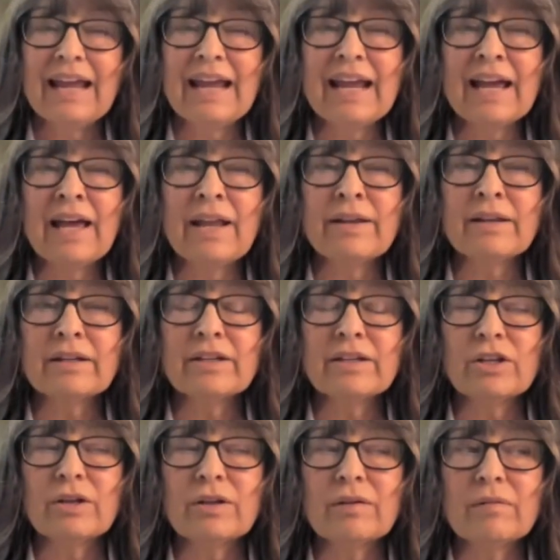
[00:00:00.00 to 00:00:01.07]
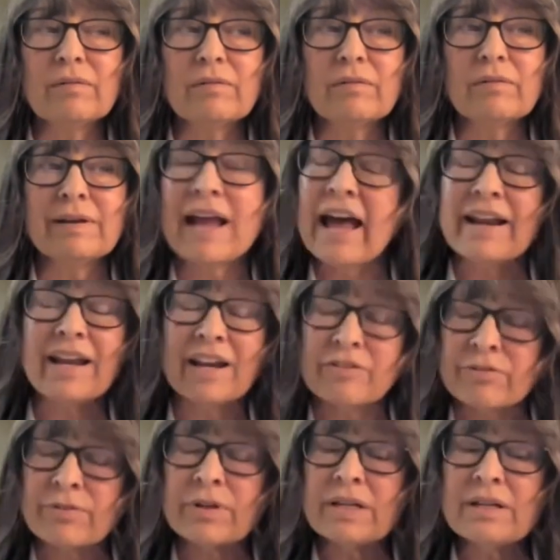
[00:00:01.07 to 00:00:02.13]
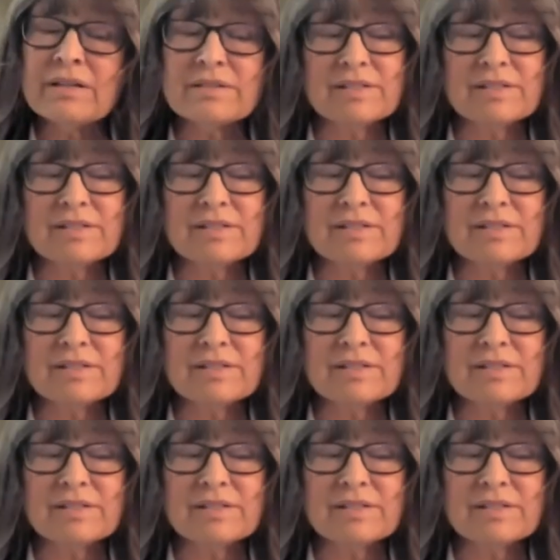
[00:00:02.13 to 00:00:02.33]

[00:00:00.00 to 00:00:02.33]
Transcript: And not every